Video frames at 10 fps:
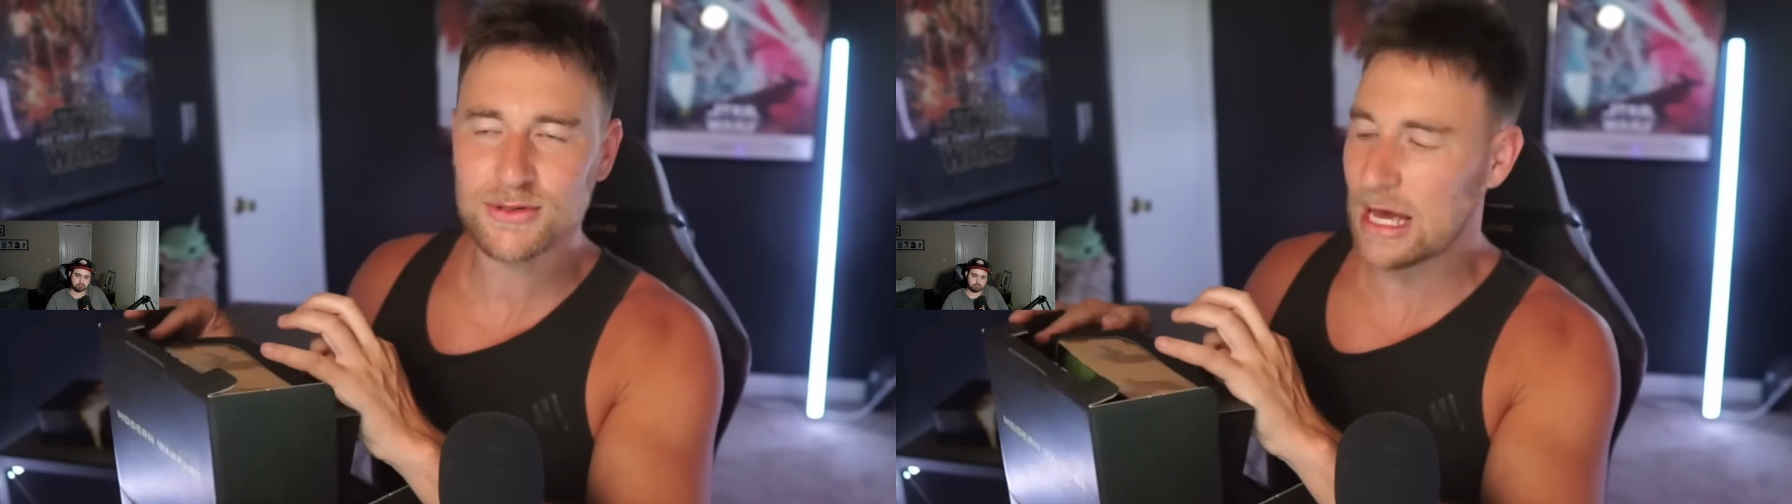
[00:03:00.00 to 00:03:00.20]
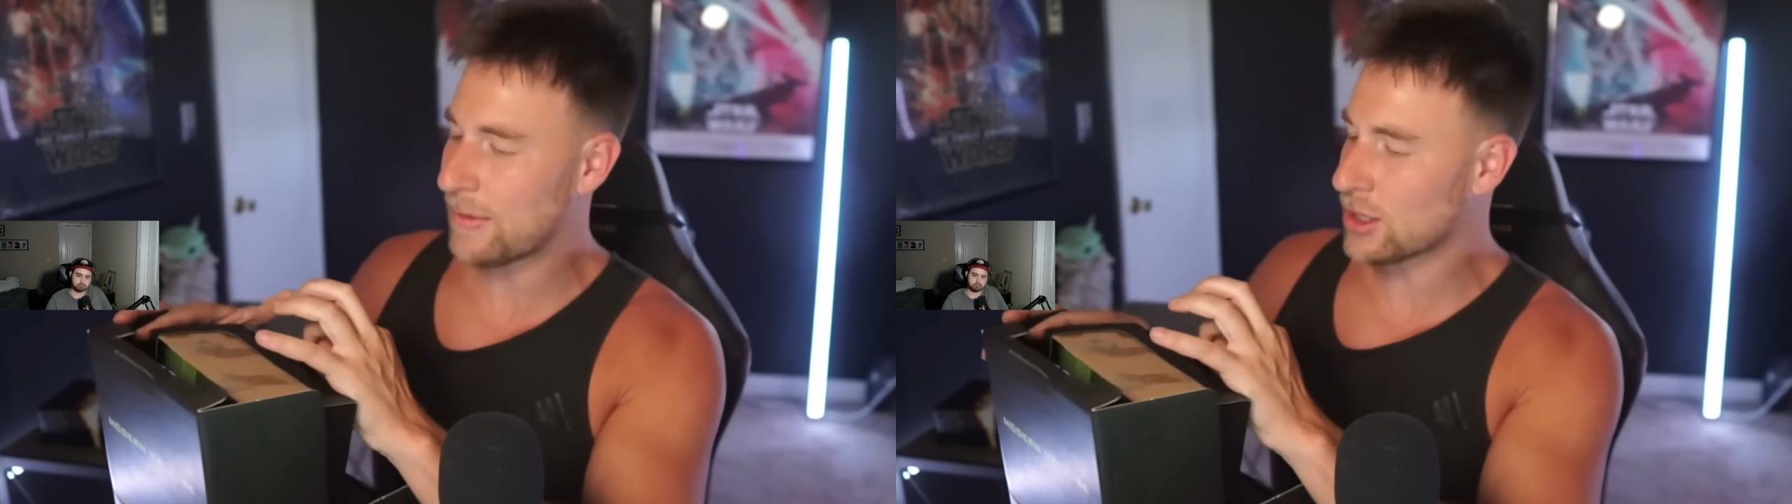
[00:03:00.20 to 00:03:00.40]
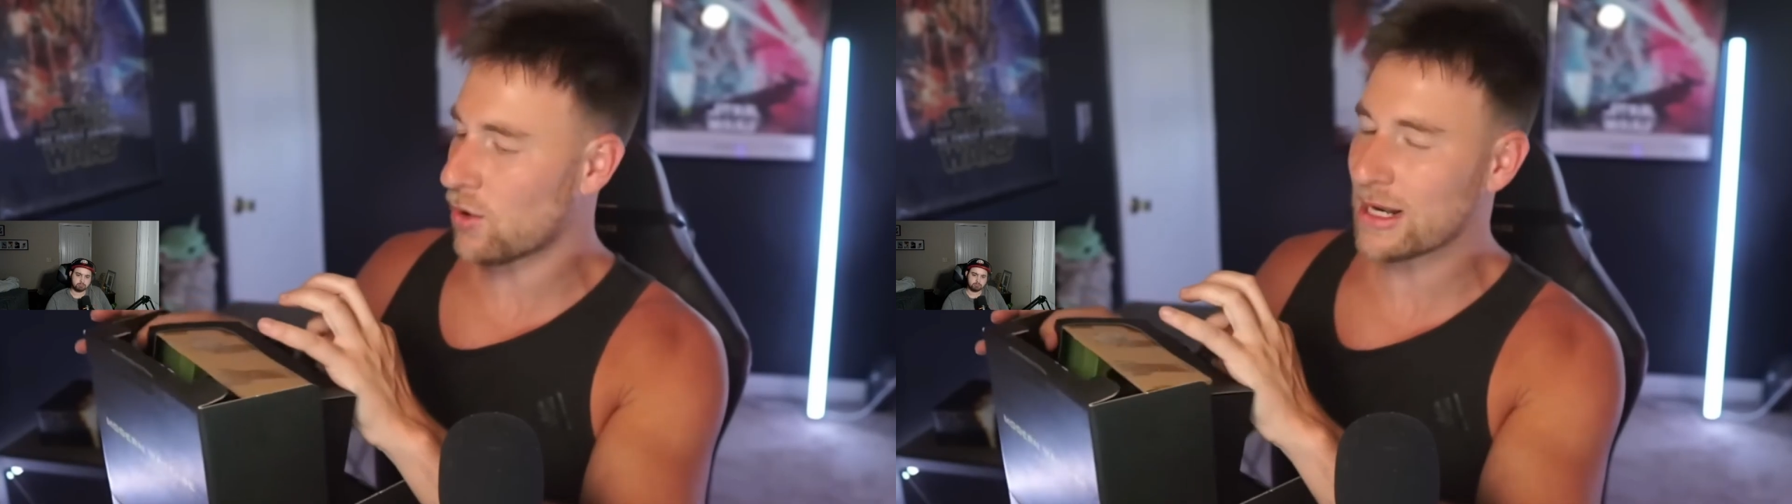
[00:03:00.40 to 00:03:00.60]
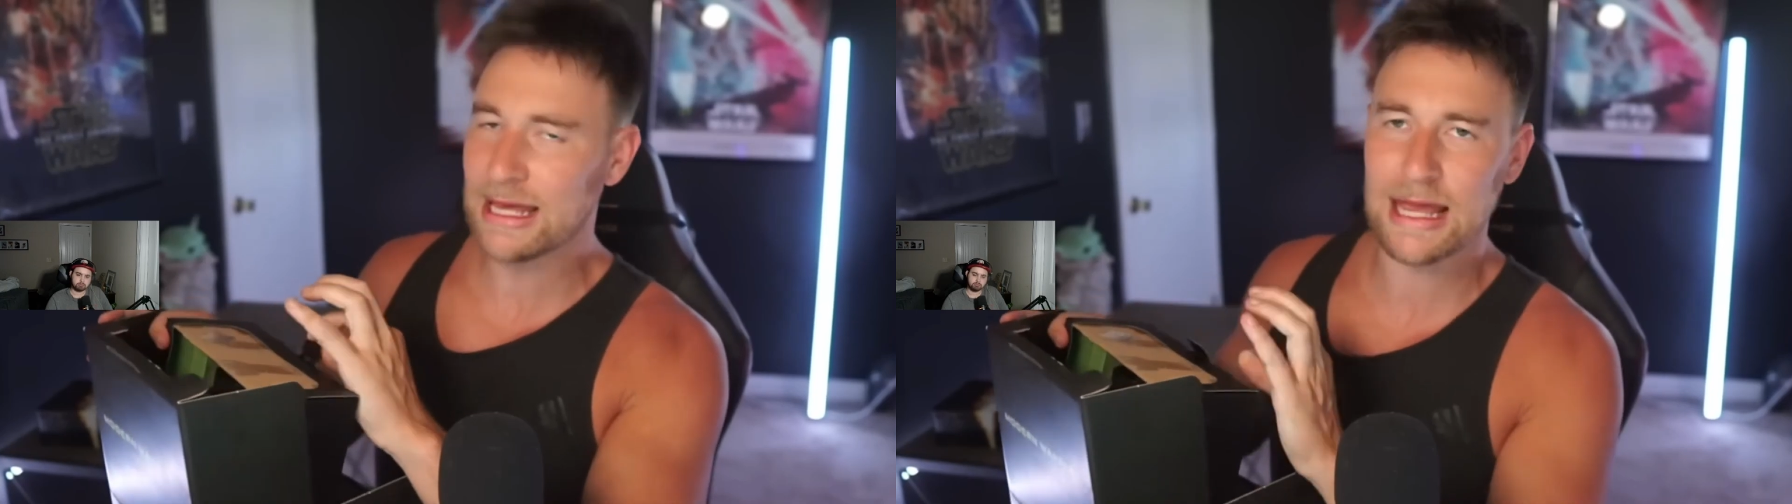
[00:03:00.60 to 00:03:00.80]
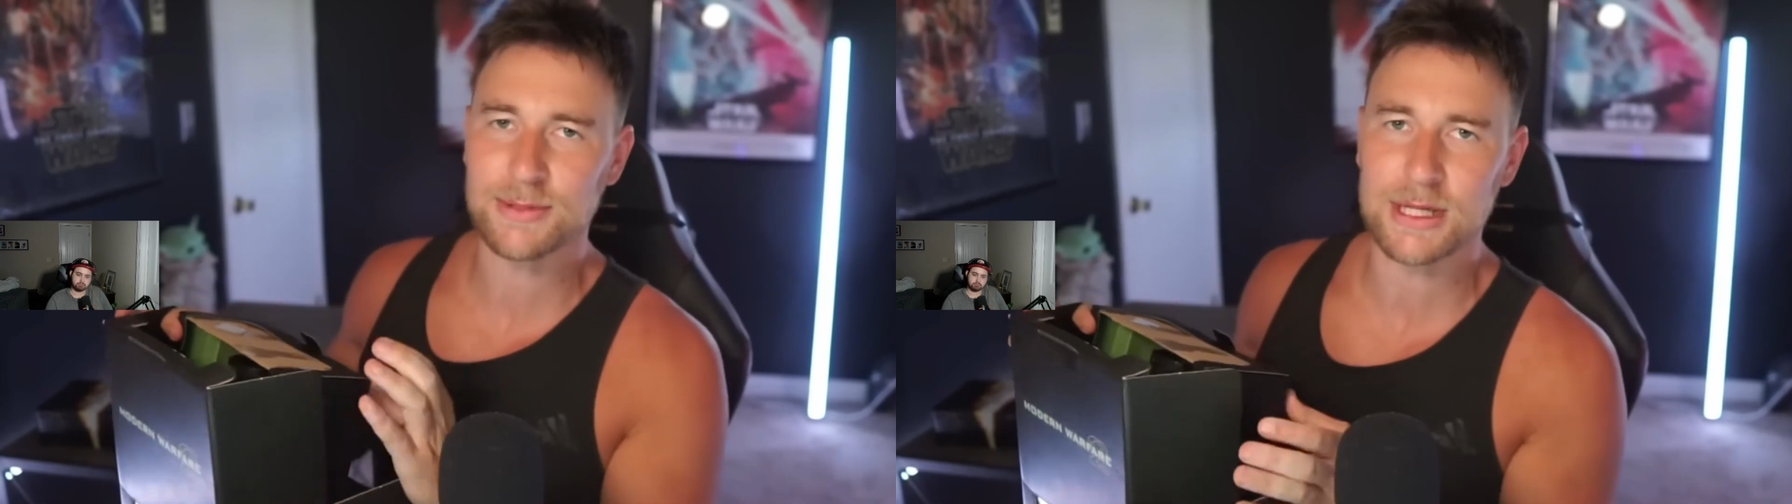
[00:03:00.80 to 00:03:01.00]
time I go into
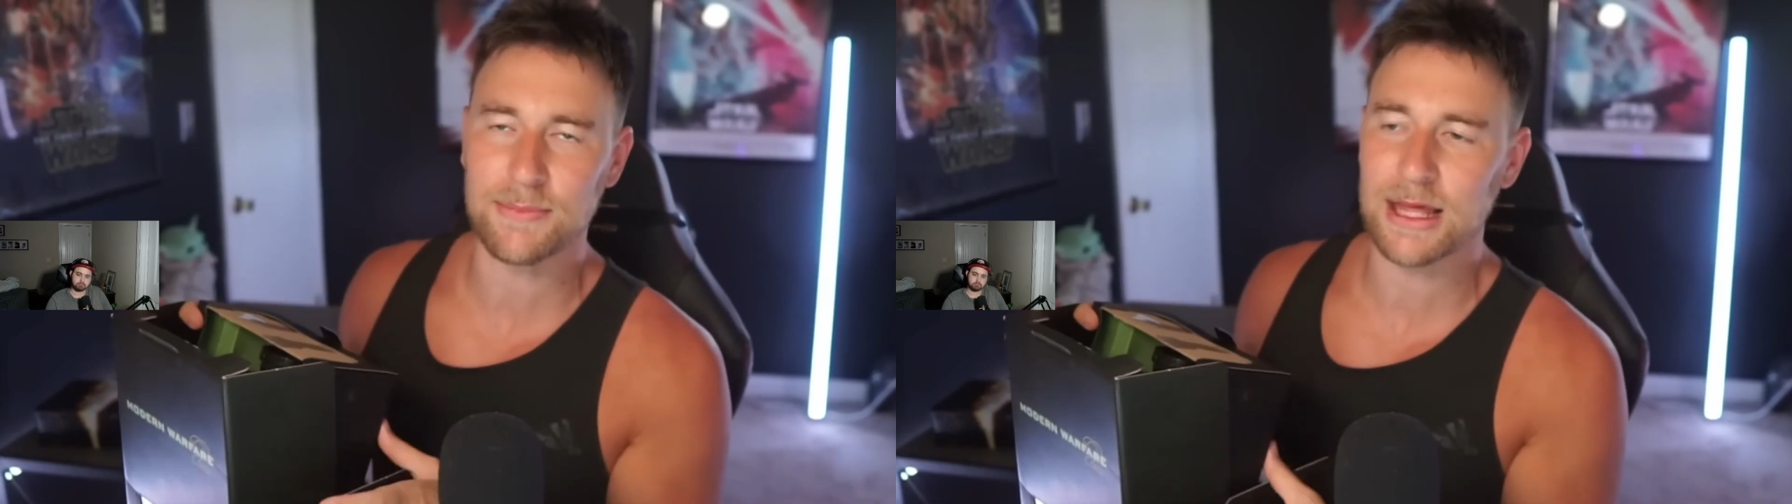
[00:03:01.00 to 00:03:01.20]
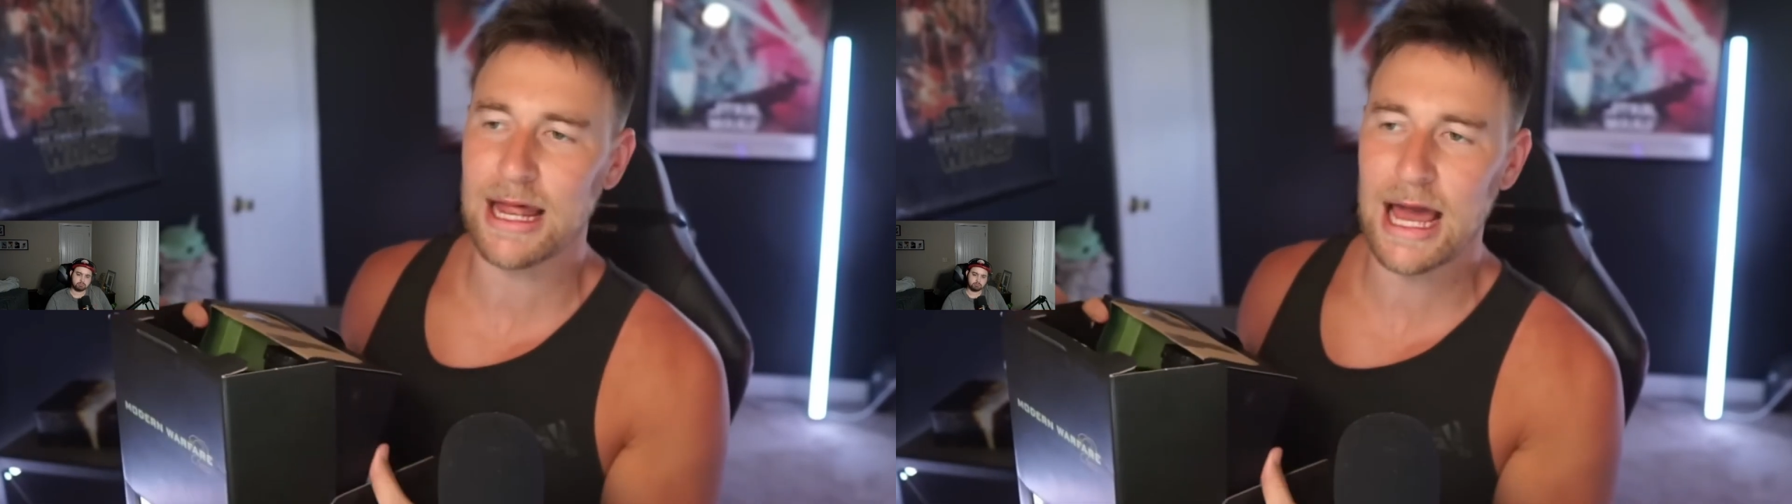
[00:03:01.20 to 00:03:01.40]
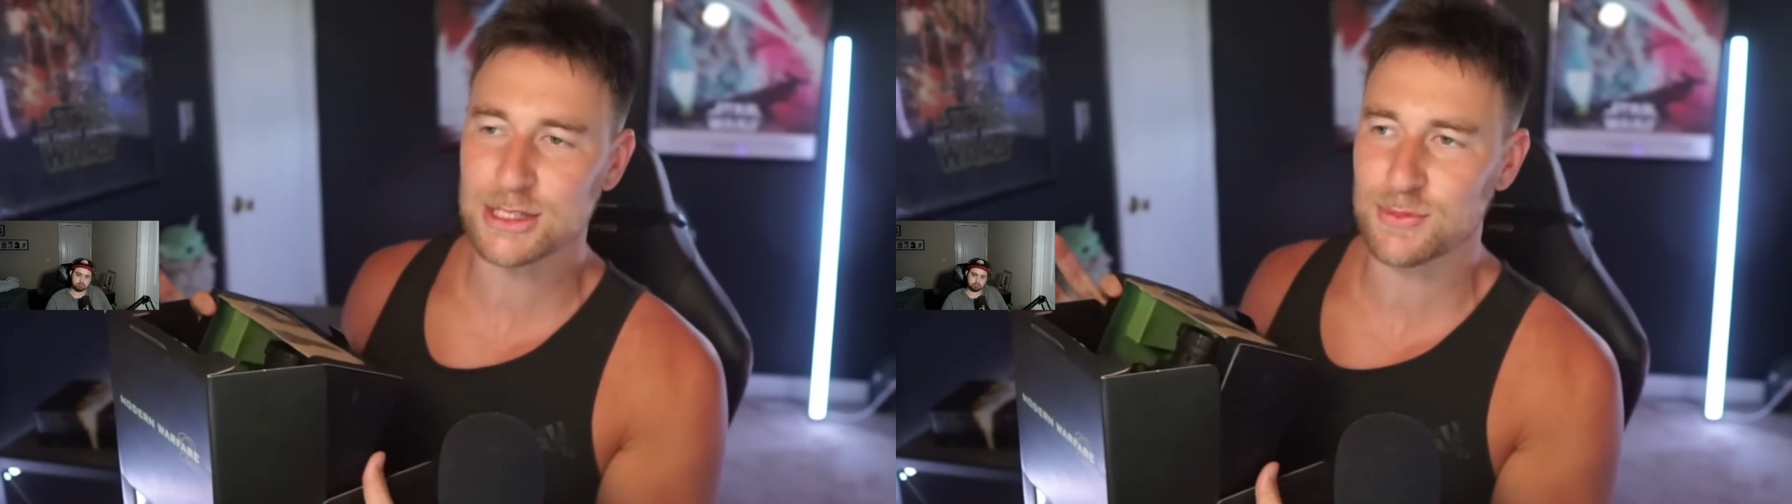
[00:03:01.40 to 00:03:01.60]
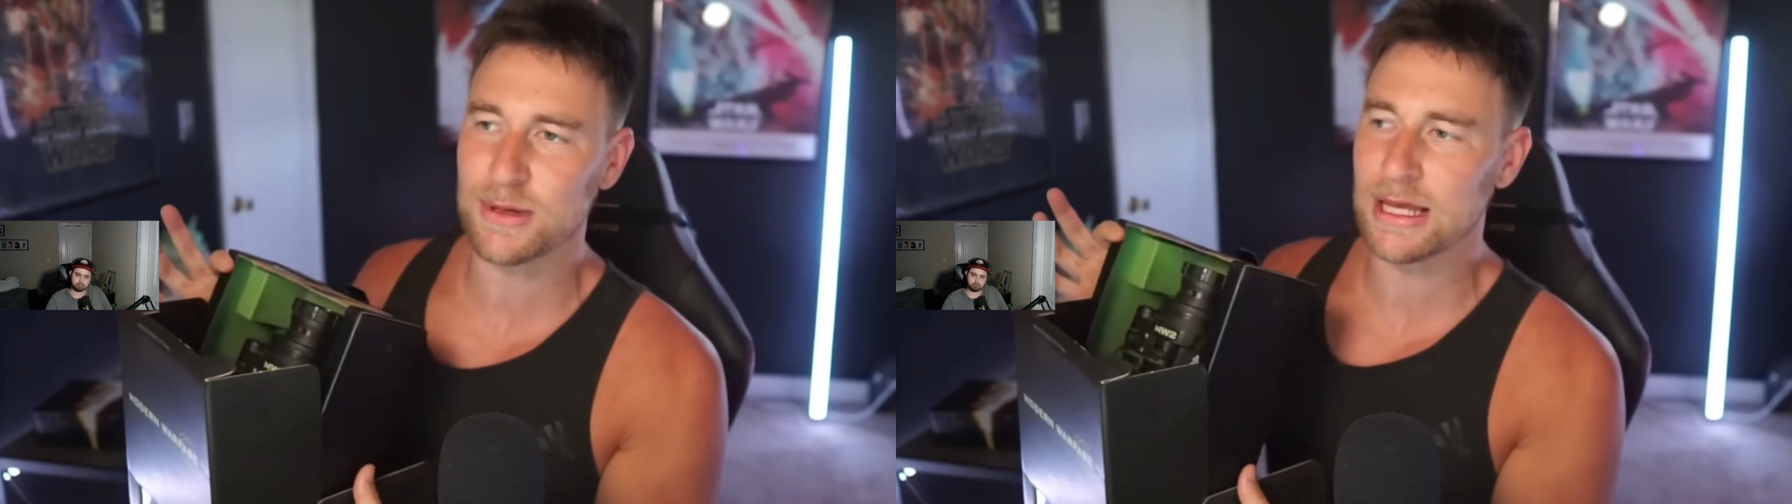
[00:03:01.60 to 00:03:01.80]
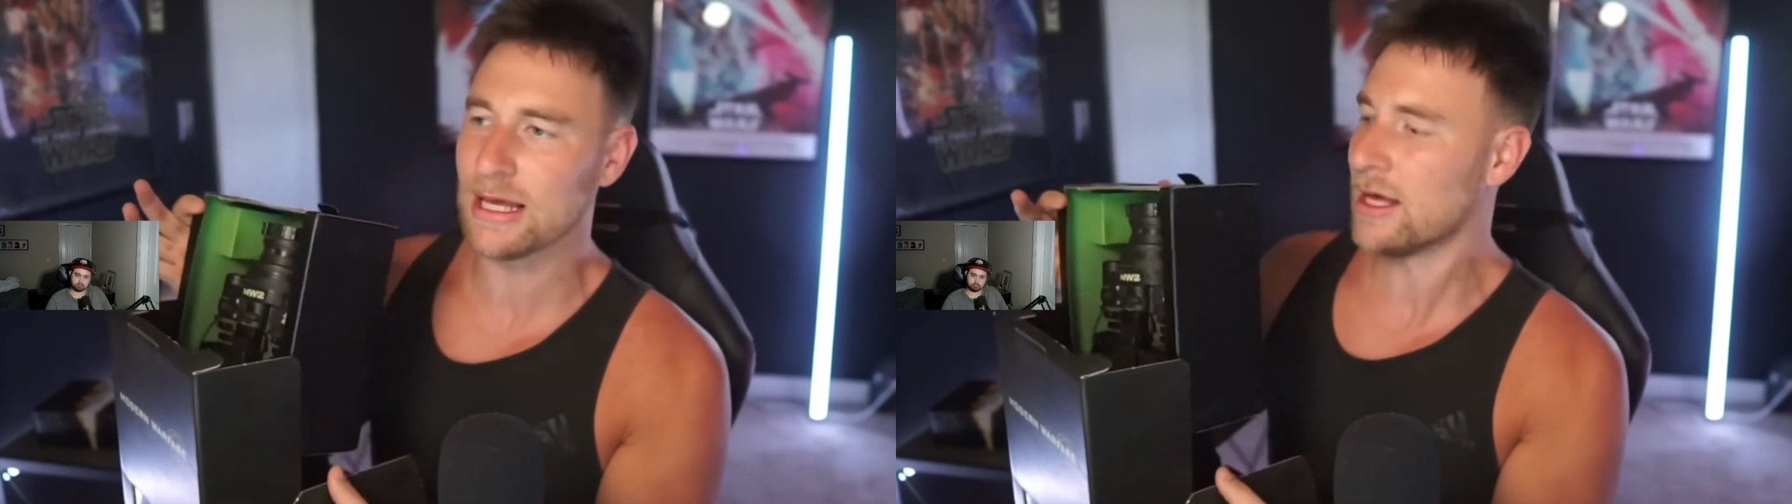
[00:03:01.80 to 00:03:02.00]
GameStop, they'd ask
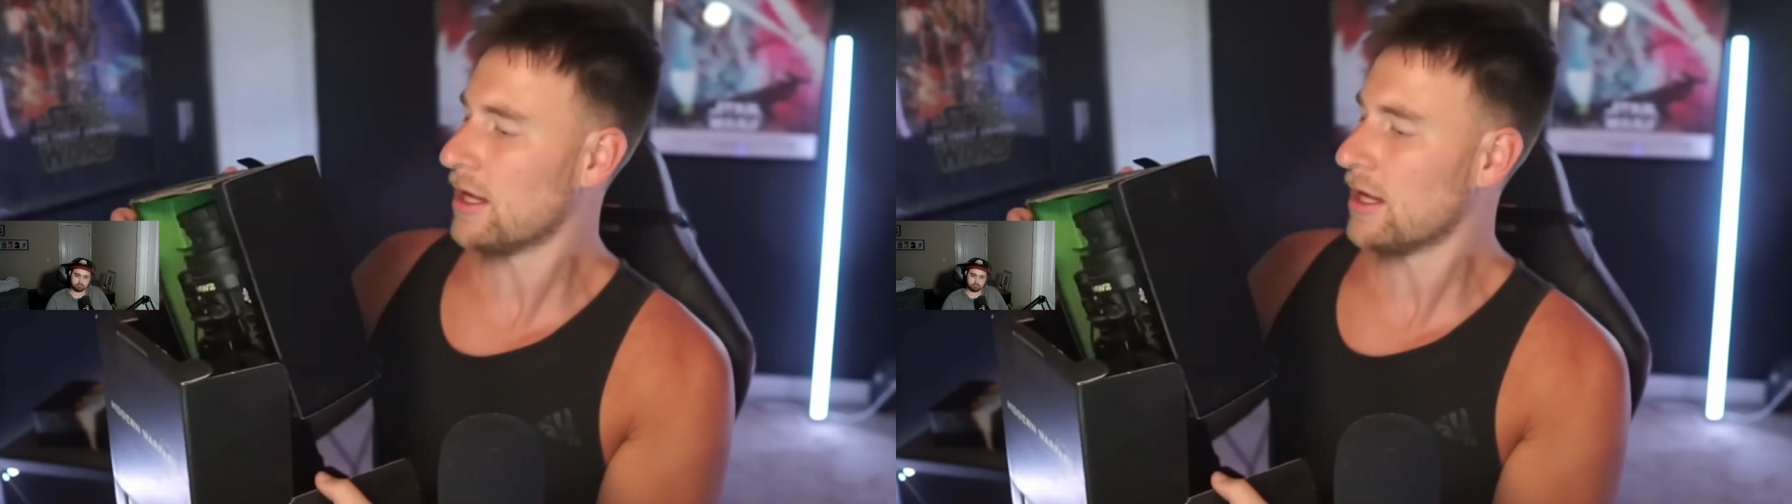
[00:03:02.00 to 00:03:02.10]
me,